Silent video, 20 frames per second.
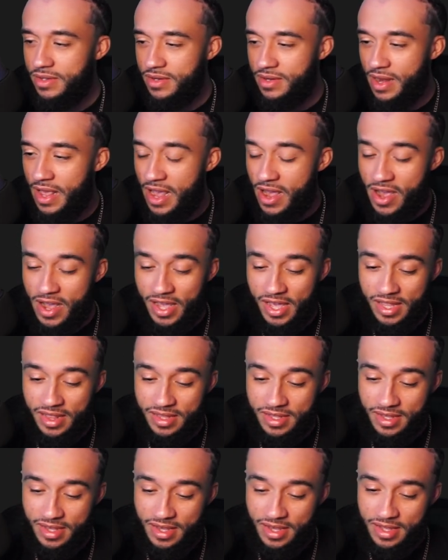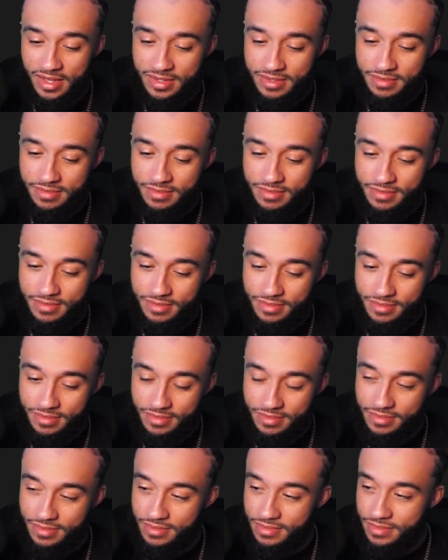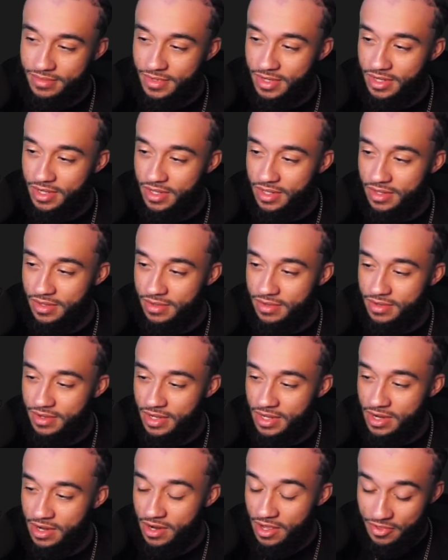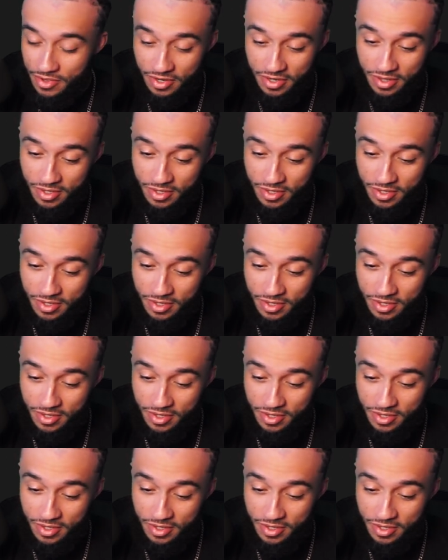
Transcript: now I get to get a another